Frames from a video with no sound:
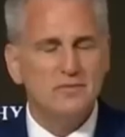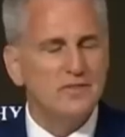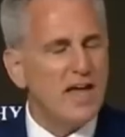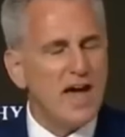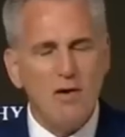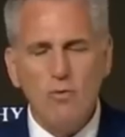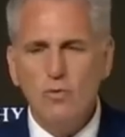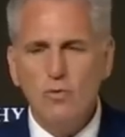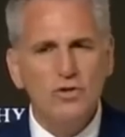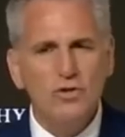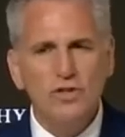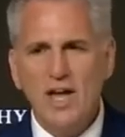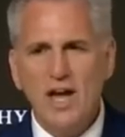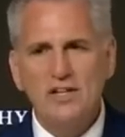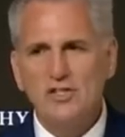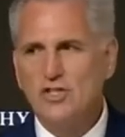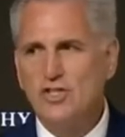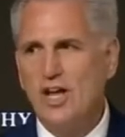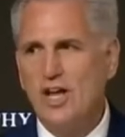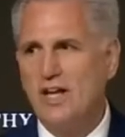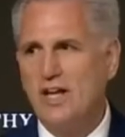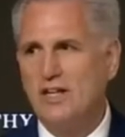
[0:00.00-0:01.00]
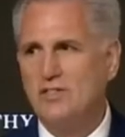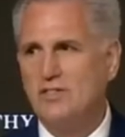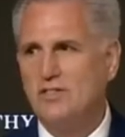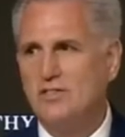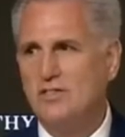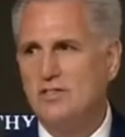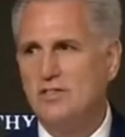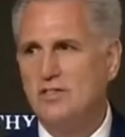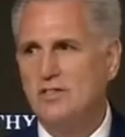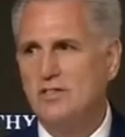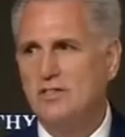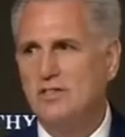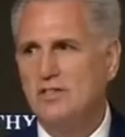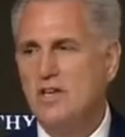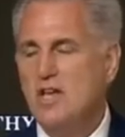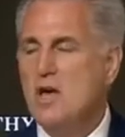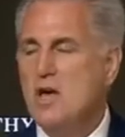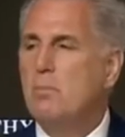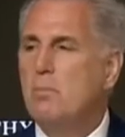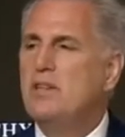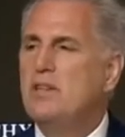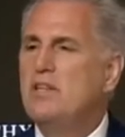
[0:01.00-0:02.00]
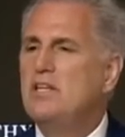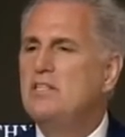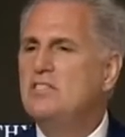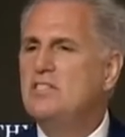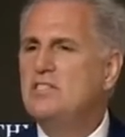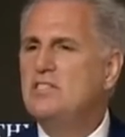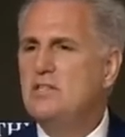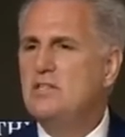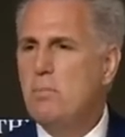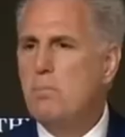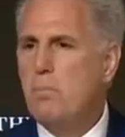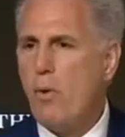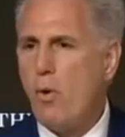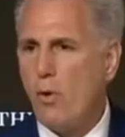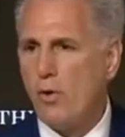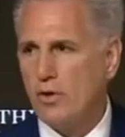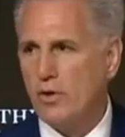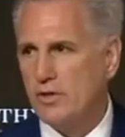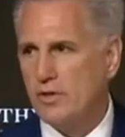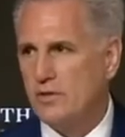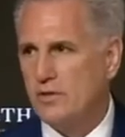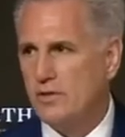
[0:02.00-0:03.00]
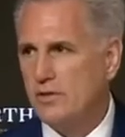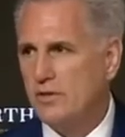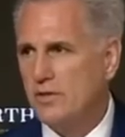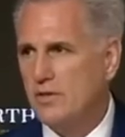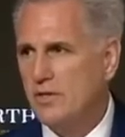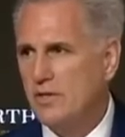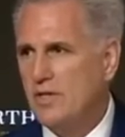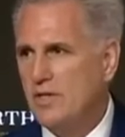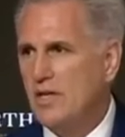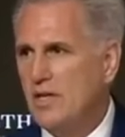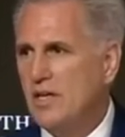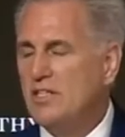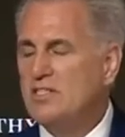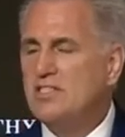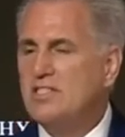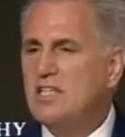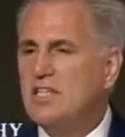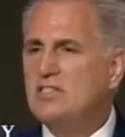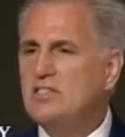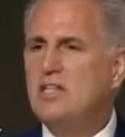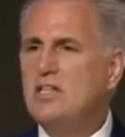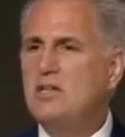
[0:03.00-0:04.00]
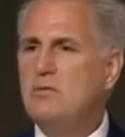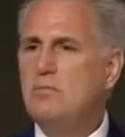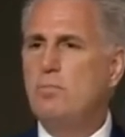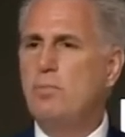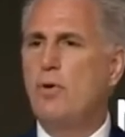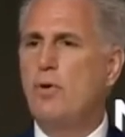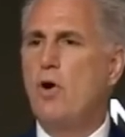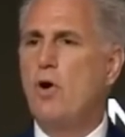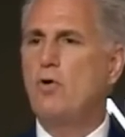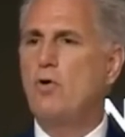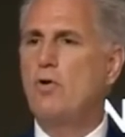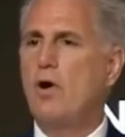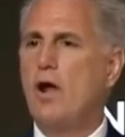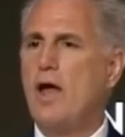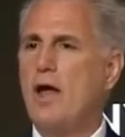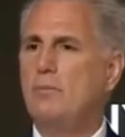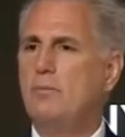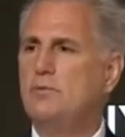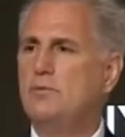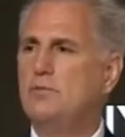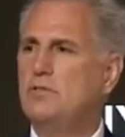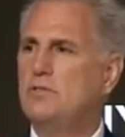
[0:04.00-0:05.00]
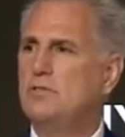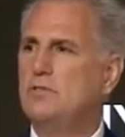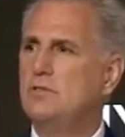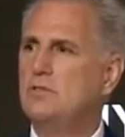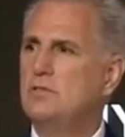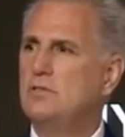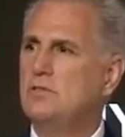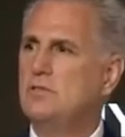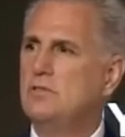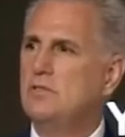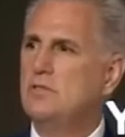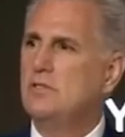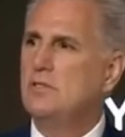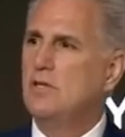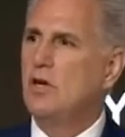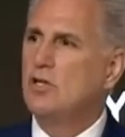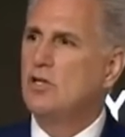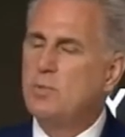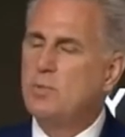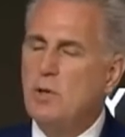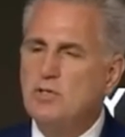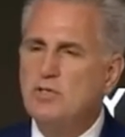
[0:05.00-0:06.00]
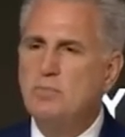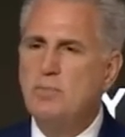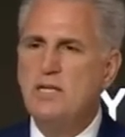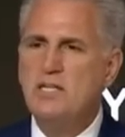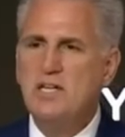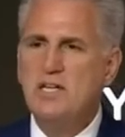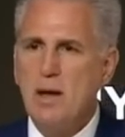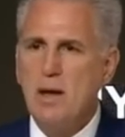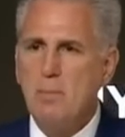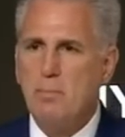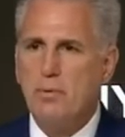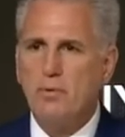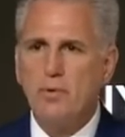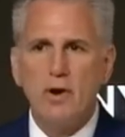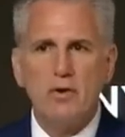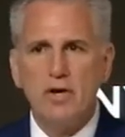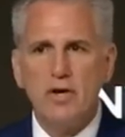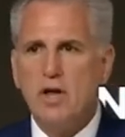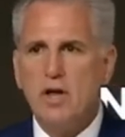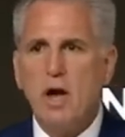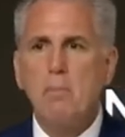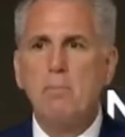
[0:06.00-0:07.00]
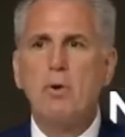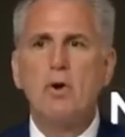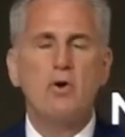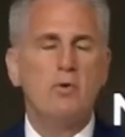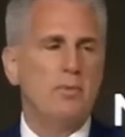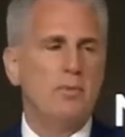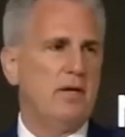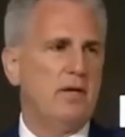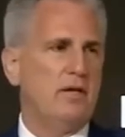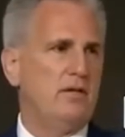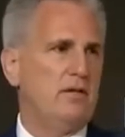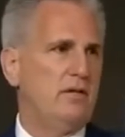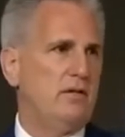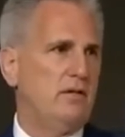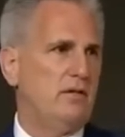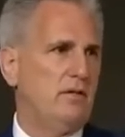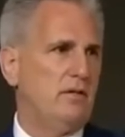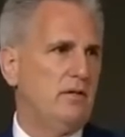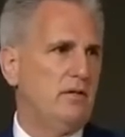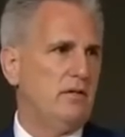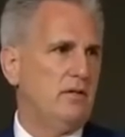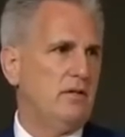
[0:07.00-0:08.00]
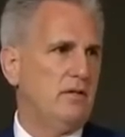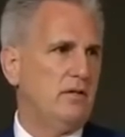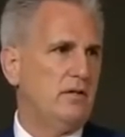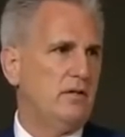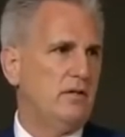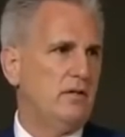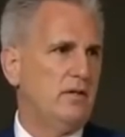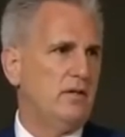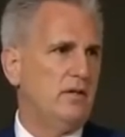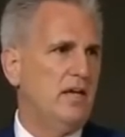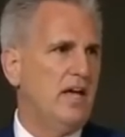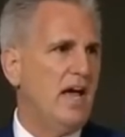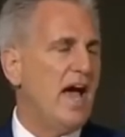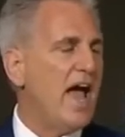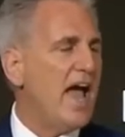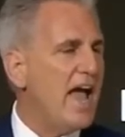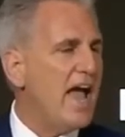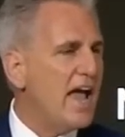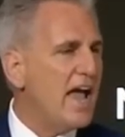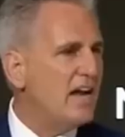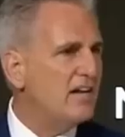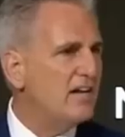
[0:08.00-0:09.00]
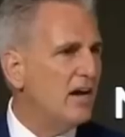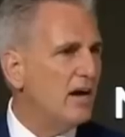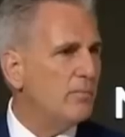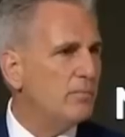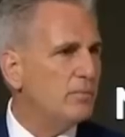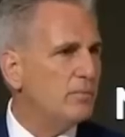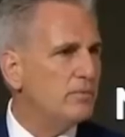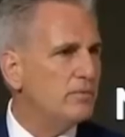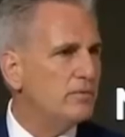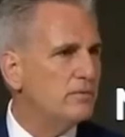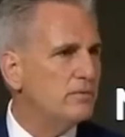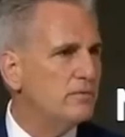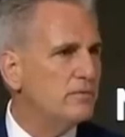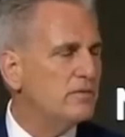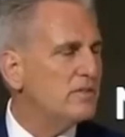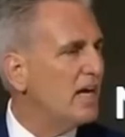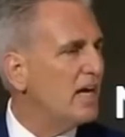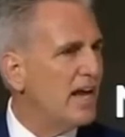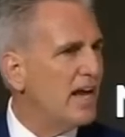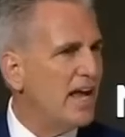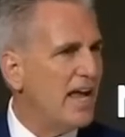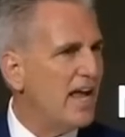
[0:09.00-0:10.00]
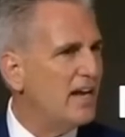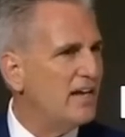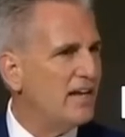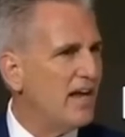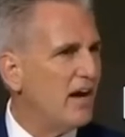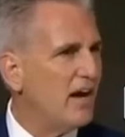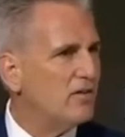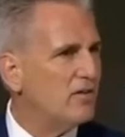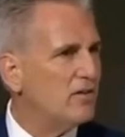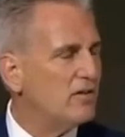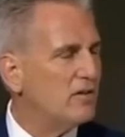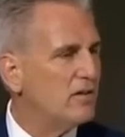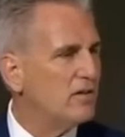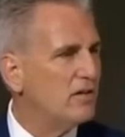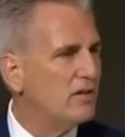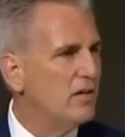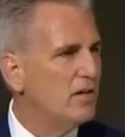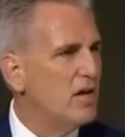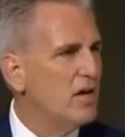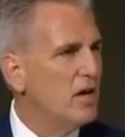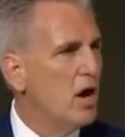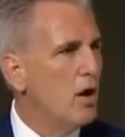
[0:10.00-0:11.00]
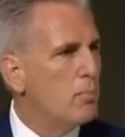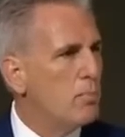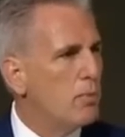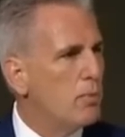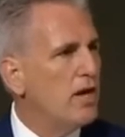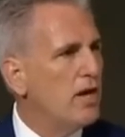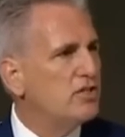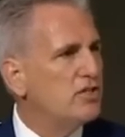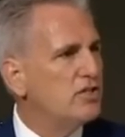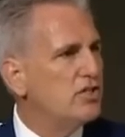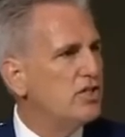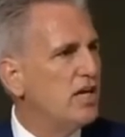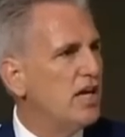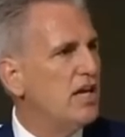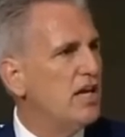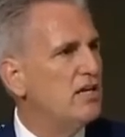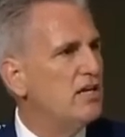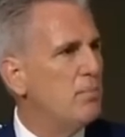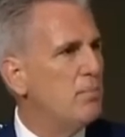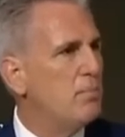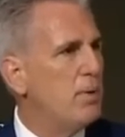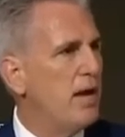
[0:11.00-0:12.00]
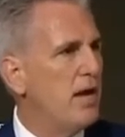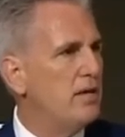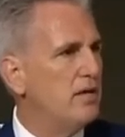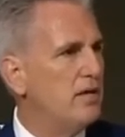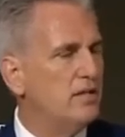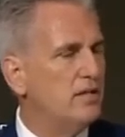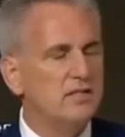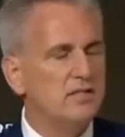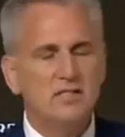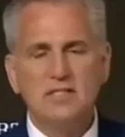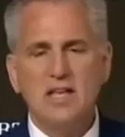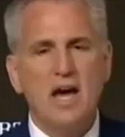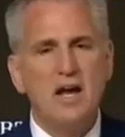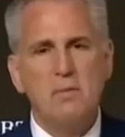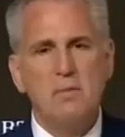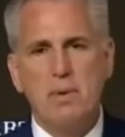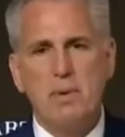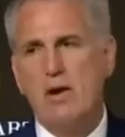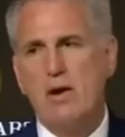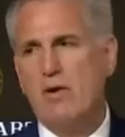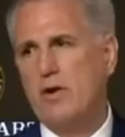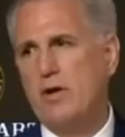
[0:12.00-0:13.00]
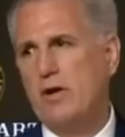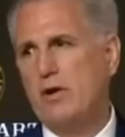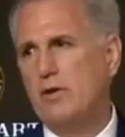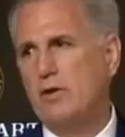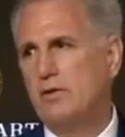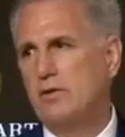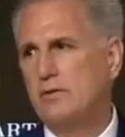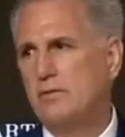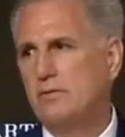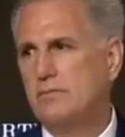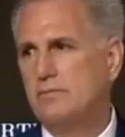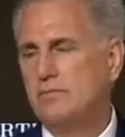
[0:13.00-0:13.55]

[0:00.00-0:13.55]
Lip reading: That will not change. But this is important. Assistance programs are supposed to be temporary, not permanent. A hand up, not a handout. A bridge to independence, not a barrier.